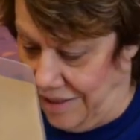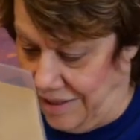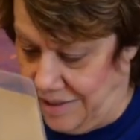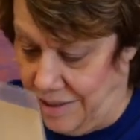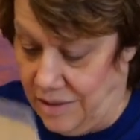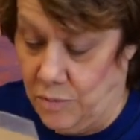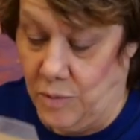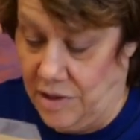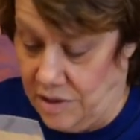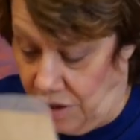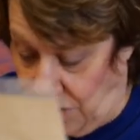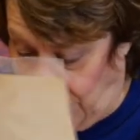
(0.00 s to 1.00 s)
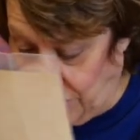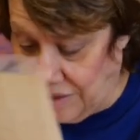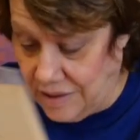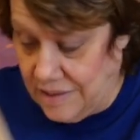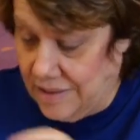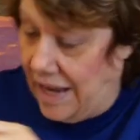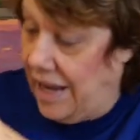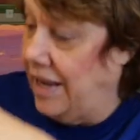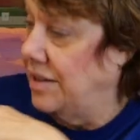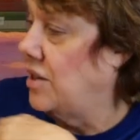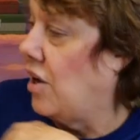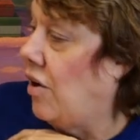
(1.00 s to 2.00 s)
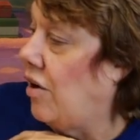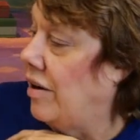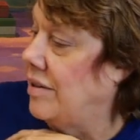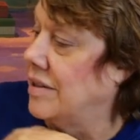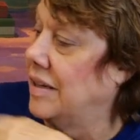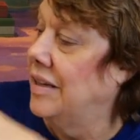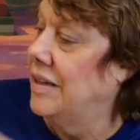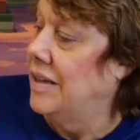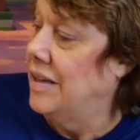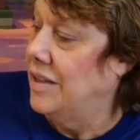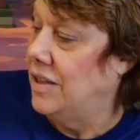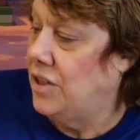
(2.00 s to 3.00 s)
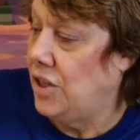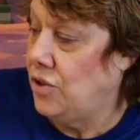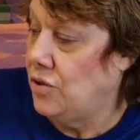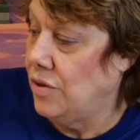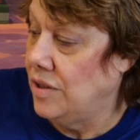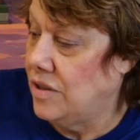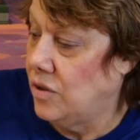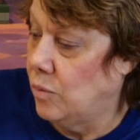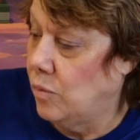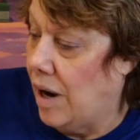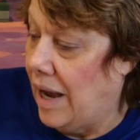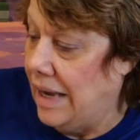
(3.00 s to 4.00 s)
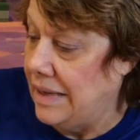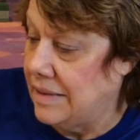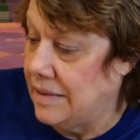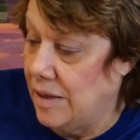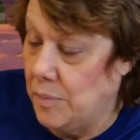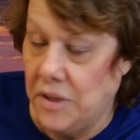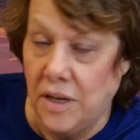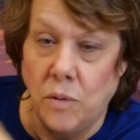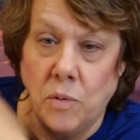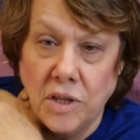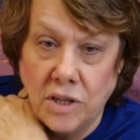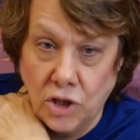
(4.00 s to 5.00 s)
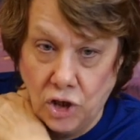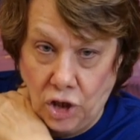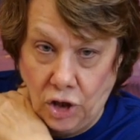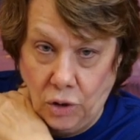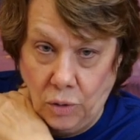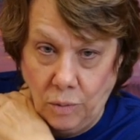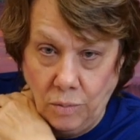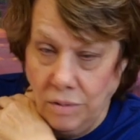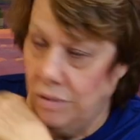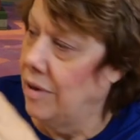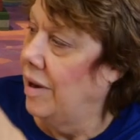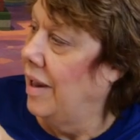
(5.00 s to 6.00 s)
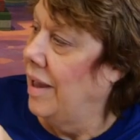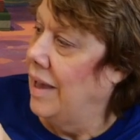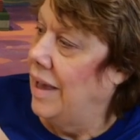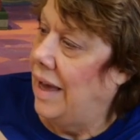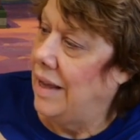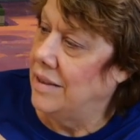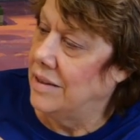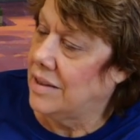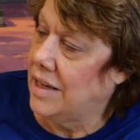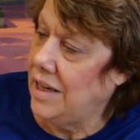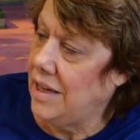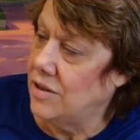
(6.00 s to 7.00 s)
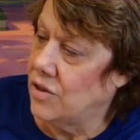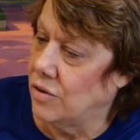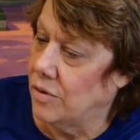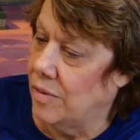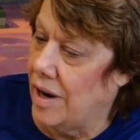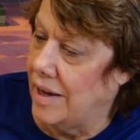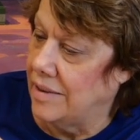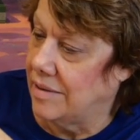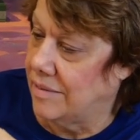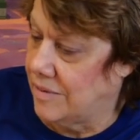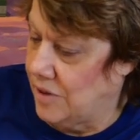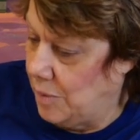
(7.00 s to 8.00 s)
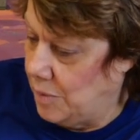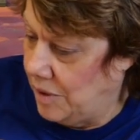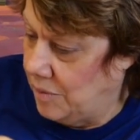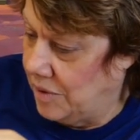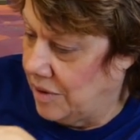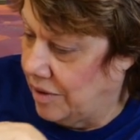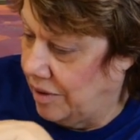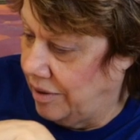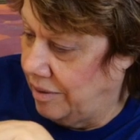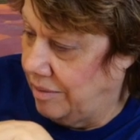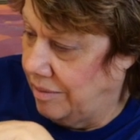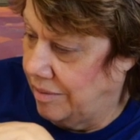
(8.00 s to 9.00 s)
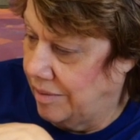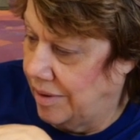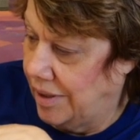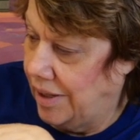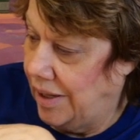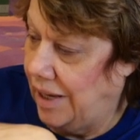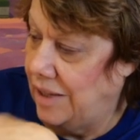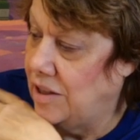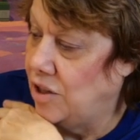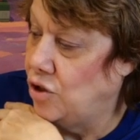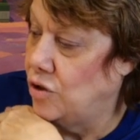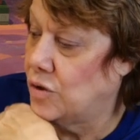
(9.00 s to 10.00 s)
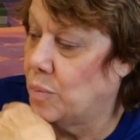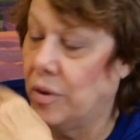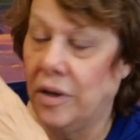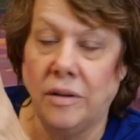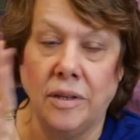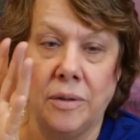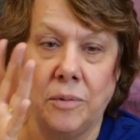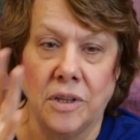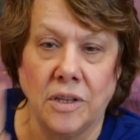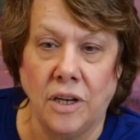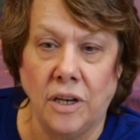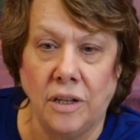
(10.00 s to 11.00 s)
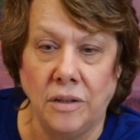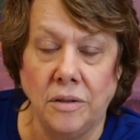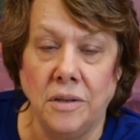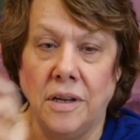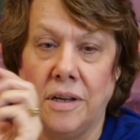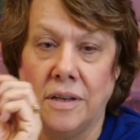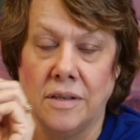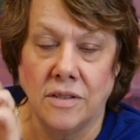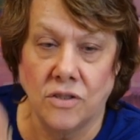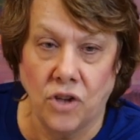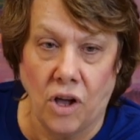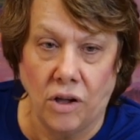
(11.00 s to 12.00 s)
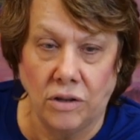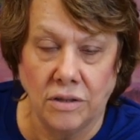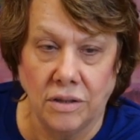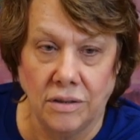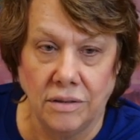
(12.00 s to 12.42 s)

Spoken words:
This was called sand art. The teacher is to write something with glue, and the kids are to write something with glue. And then you sprinkle it with colored salt.